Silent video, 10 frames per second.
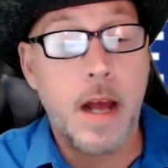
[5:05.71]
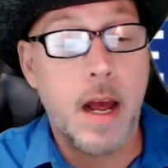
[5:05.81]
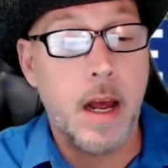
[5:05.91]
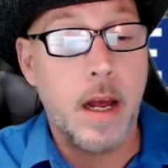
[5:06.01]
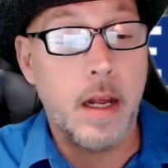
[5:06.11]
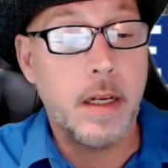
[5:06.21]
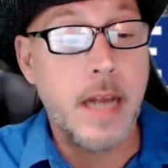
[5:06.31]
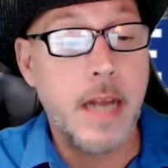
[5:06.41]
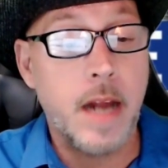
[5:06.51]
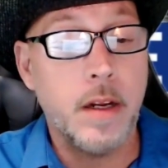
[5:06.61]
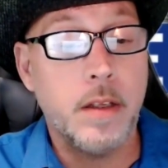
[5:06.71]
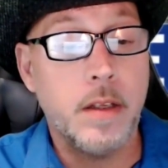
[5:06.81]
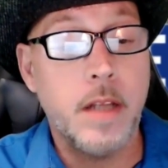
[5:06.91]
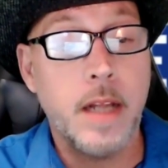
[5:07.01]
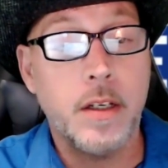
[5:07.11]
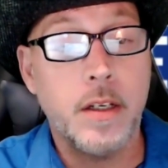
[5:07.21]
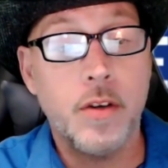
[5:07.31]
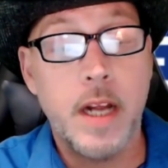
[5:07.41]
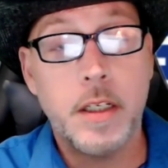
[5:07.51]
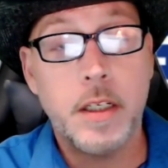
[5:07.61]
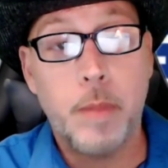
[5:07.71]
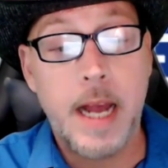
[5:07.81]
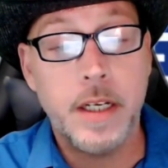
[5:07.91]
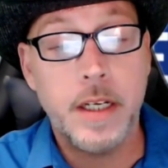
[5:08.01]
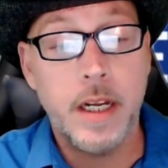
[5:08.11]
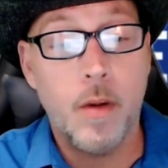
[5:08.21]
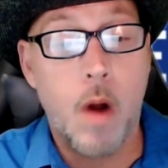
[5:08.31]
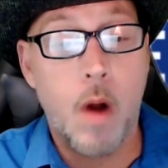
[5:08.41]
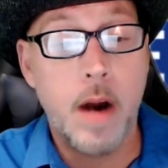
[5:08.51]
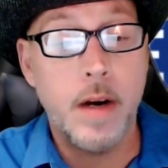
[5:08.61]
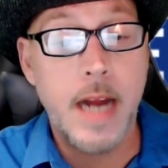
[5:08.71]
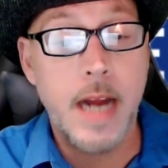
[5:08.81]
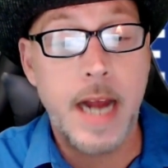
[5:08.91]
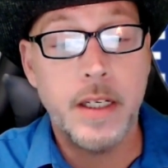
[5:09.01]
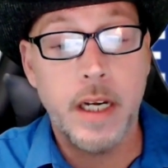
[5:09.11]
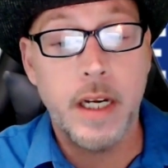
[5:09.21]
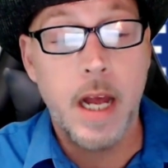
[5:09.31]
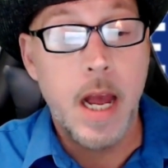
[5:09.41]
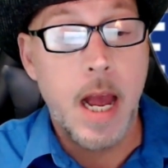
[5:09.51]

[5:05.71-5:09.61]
down the stretch, splashing in the water and dashing.